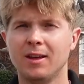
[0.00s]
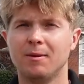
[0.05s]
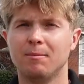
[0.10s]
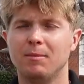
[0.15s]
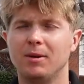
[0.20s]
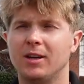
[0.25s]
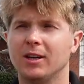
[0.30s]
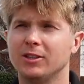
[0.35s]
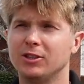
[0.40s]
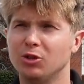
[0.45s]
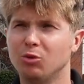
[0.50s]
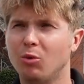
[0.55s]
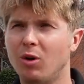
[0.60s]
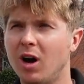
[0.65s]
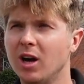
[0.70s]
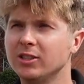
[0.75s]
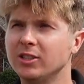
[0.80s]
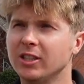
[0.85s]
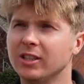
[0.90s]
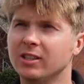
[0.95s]
because you're
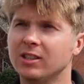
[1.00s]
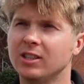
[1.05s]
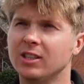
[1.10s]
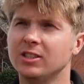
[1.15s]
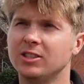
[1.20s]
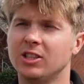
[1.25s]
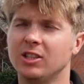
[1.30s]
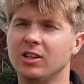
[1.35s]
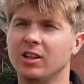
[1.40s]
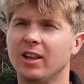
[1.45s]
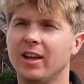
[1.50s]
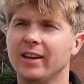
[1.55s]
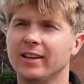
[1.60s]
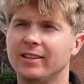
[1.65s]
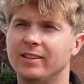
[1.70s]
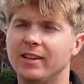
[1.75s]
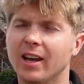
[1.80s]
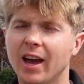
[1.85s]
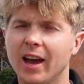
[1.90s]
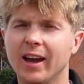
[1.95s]
watching this and you're
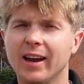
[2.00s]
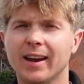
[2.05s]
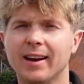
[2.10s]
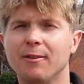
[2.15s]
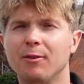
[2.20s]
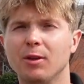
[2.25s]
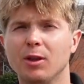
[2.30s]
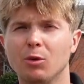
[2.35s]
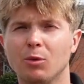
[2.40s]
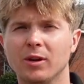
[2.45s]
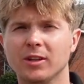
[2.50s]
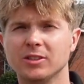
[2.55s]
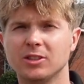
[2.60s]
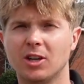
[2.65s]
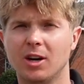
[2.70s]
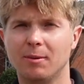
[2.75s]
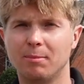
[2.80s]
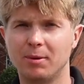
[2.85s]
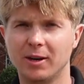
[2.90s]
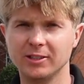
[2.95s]
like, dang, I really want to
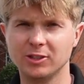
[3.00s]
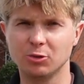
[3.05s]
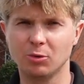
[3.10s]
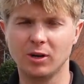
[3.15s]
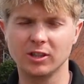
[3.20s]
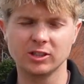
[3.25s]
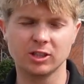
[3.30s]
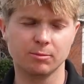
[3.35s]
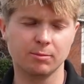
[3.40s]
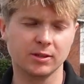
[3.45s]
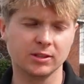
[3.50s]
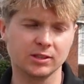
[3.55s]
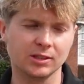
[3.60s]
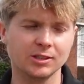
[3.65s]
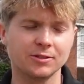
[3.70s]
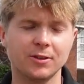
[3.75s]
start a pressure washing business.